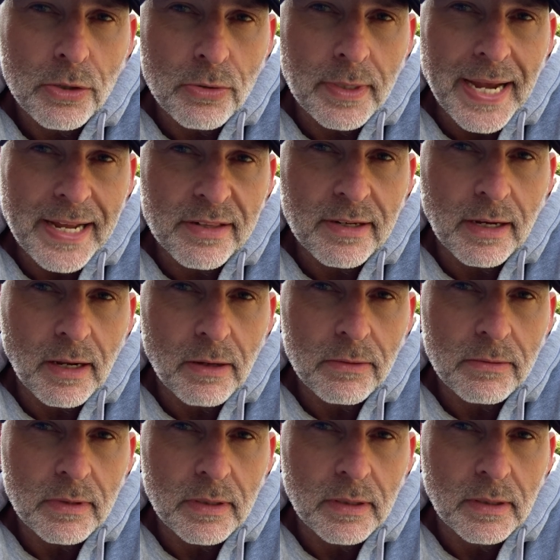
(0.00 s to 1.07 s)
who gets
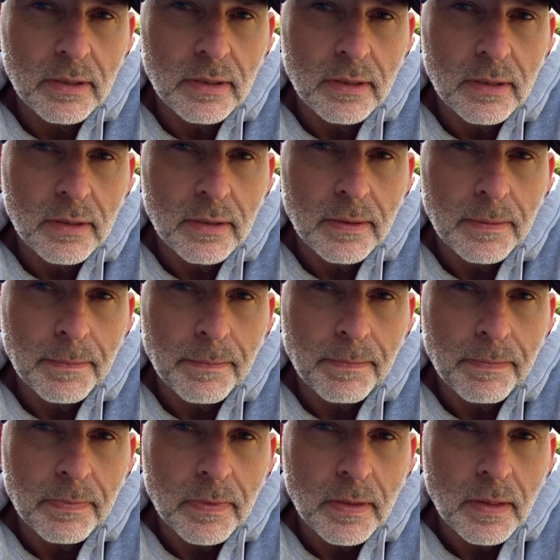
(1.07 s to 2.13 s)
cloned.
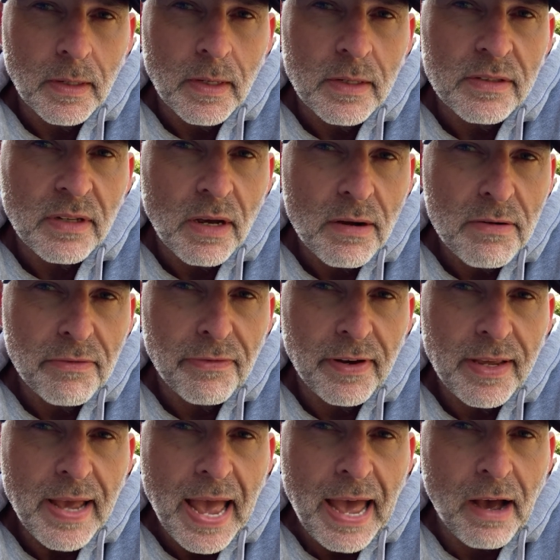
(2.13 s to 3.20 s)
So
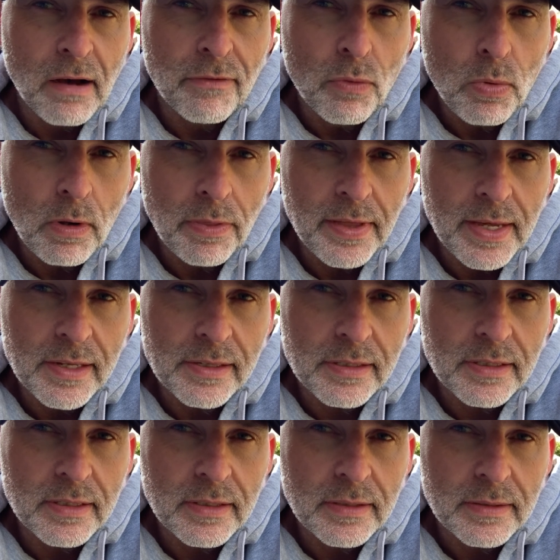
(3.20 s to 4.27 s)
hopefully out of all of
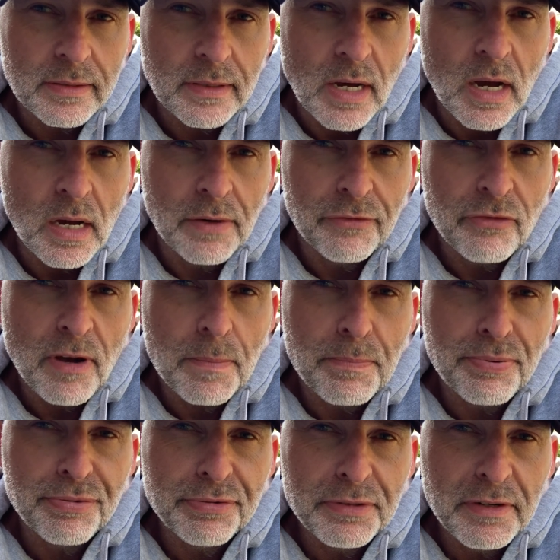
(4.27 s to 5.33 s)
this, after I
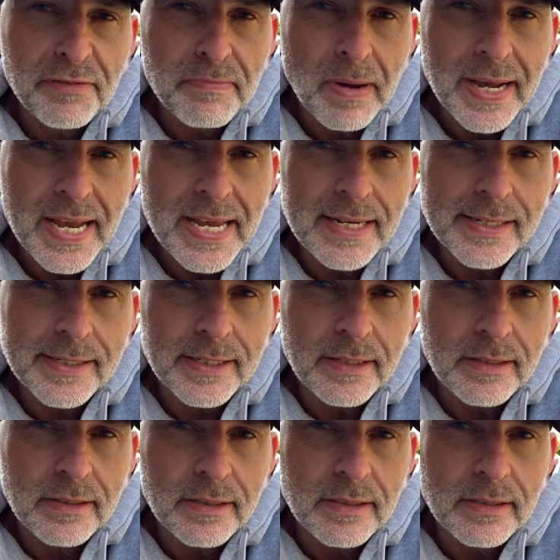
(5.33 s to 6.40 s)
prove my
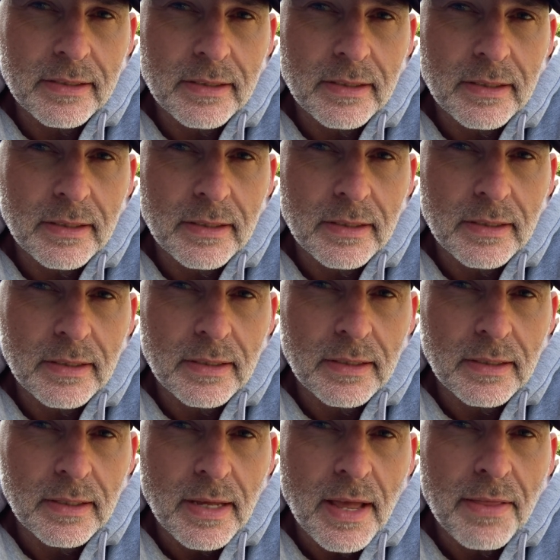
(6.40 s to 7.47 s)
innocence,
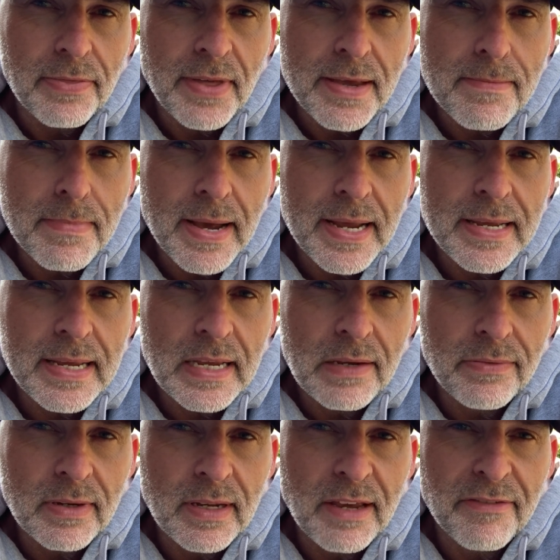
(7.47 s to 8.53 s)
they may
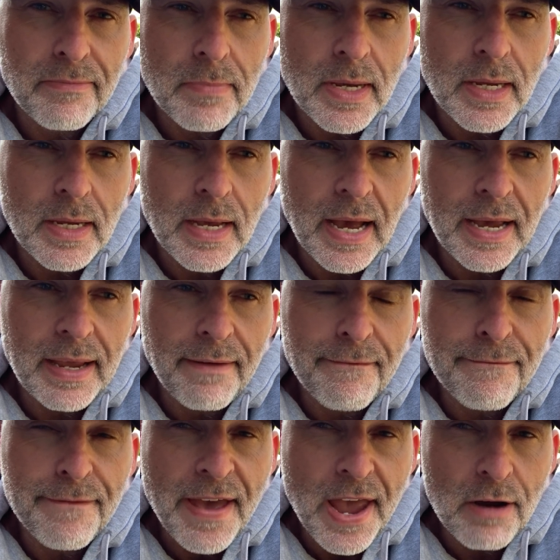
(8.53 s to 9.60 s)
even give me a
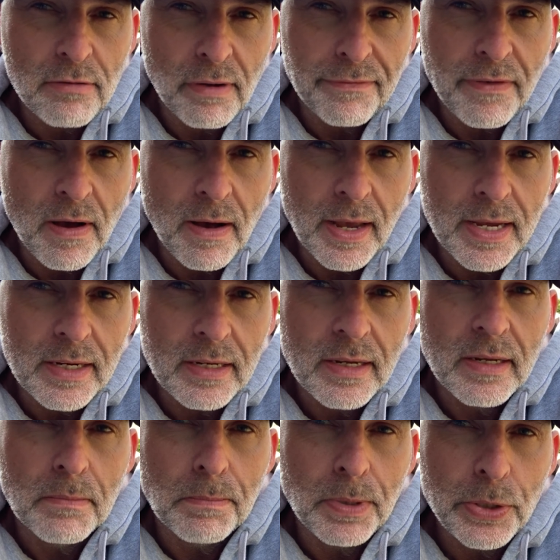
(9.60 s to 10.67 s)
verified
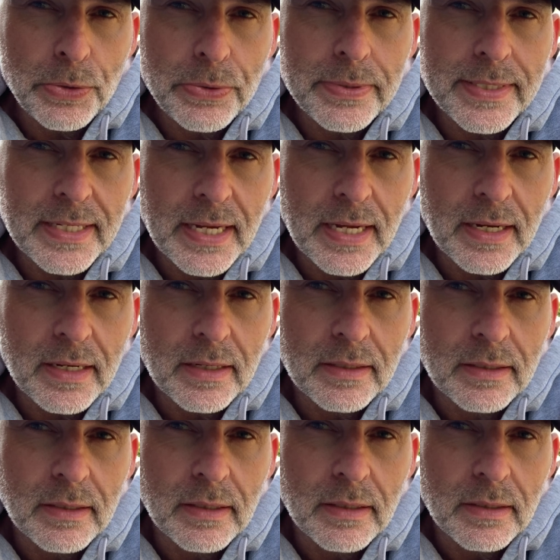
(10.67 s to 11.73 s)
blue tick.
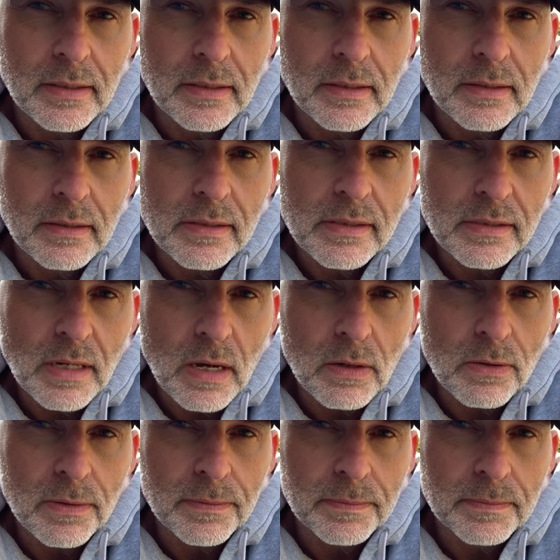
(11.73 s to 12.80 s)

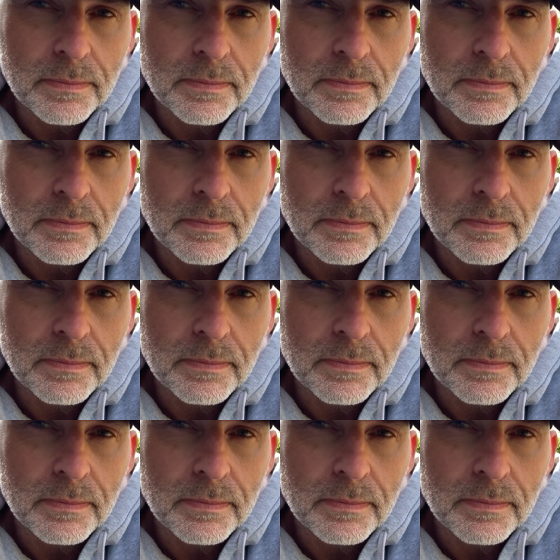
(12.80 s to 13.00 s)
So